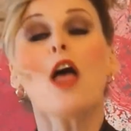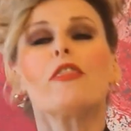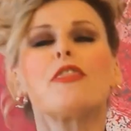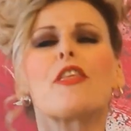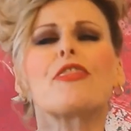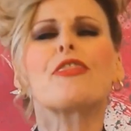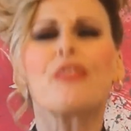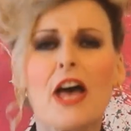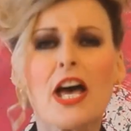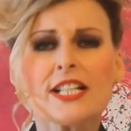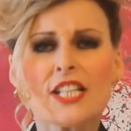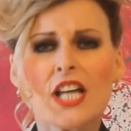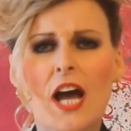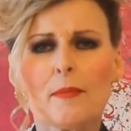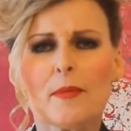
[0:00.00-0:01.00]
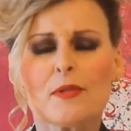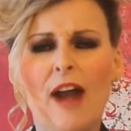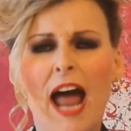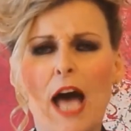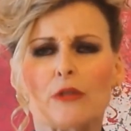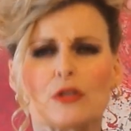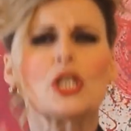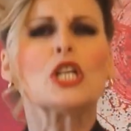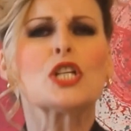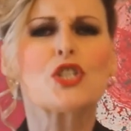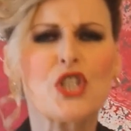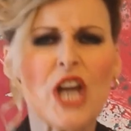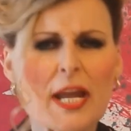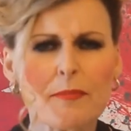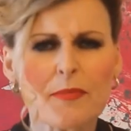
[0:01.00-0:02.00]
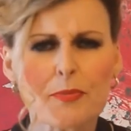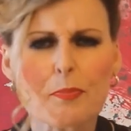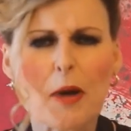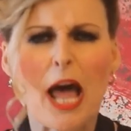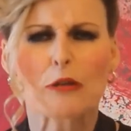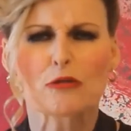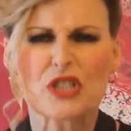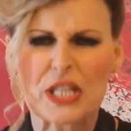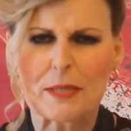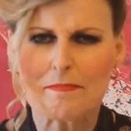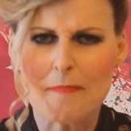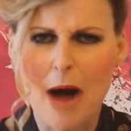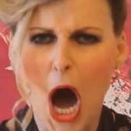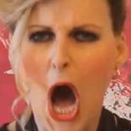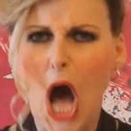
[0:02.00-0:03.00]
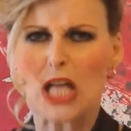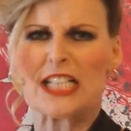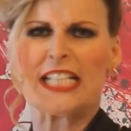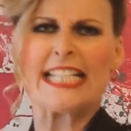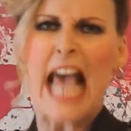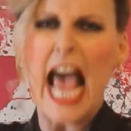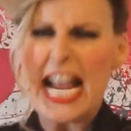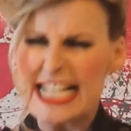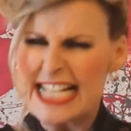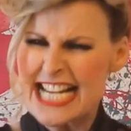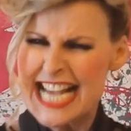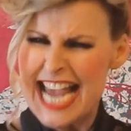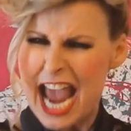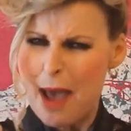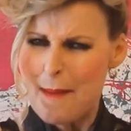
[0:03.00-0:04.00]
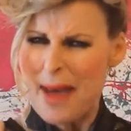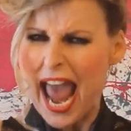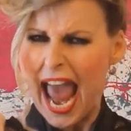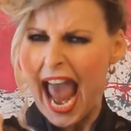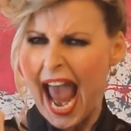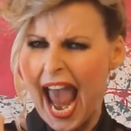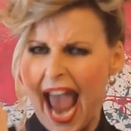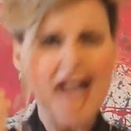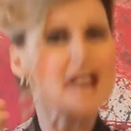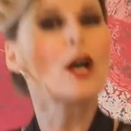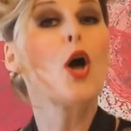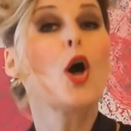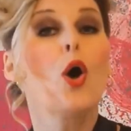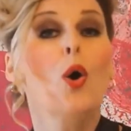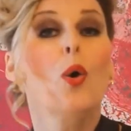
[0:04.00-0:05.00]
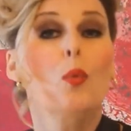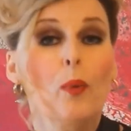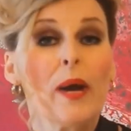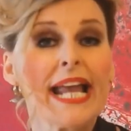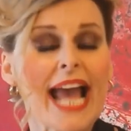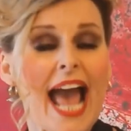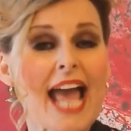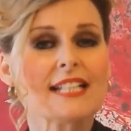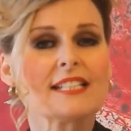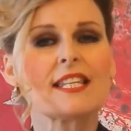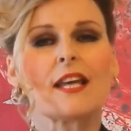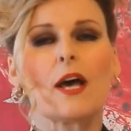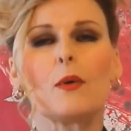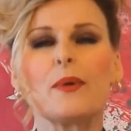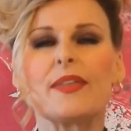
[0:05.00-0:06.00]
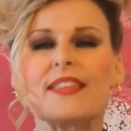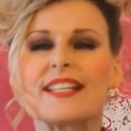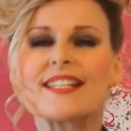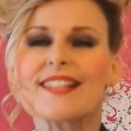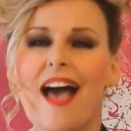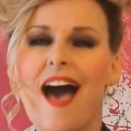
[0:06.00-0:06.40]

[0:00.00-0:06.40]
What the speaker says: The third time around, James Brown demands, gimme! We enter with this